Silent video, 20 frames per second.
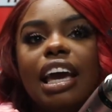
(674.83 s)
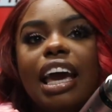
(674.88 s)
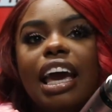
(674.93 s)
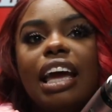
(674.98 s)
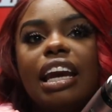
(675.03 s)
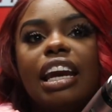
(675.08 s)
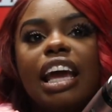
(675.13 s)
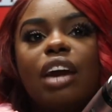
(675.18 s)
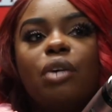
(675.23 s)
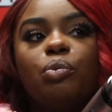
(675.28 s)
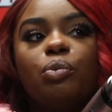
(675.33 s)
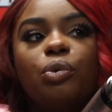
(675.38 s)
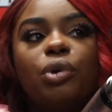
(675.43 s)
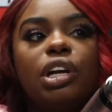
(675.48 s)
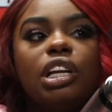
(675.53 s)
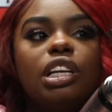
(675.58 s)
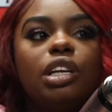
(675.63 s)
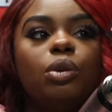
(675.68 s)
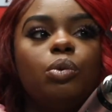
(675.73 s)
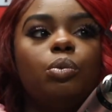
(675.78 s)
and they
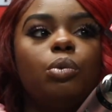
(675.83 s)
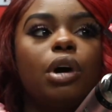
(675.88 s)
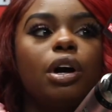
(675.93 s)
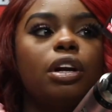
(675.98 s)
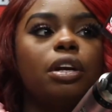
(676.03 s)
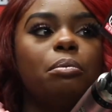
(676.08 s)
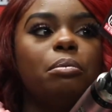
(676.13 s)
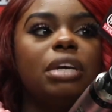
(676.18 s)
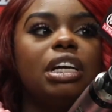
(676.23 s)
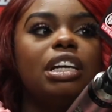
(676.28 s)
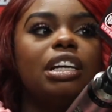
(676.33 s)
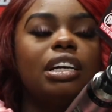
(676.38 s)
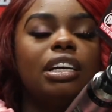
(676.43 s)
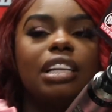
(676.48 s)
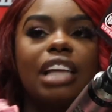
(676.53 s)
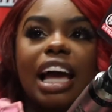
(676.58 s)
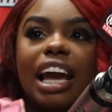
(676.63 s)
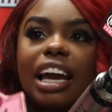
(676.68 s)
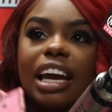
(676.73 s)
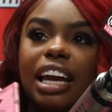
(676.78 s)
really wanted me to,
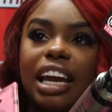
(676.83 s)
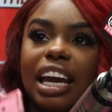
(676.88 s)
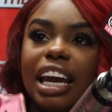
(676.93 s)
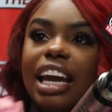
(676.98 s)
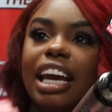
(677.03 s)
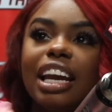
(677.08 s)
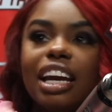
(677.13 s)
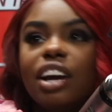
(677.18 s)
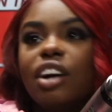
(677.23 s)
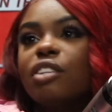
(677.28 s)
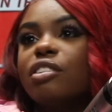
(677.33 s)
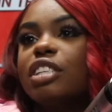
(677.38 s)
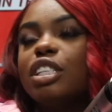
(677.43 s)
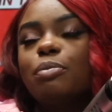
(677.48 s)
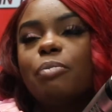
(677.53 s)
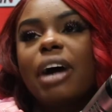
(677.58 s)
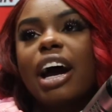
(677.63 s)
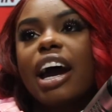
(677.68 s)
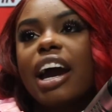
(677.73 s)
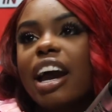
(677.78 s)
like, hit it on the
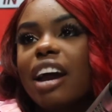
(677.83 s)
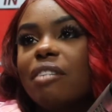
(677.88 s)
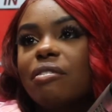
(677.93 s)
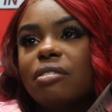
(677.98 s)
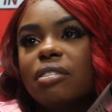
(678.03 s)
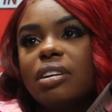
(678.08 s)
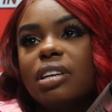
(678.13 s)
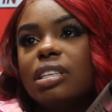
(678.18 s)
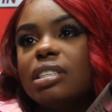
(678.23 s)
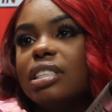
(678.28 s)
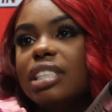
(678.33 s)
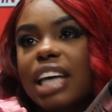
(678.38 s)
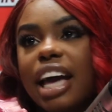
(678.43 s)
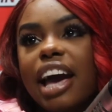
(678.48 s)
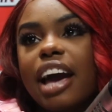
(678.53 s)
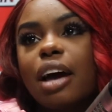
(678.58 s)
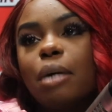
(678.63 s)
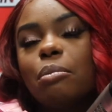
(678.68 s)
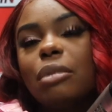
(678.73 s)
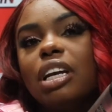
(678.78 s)
spot every
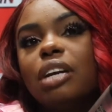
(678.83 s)
time.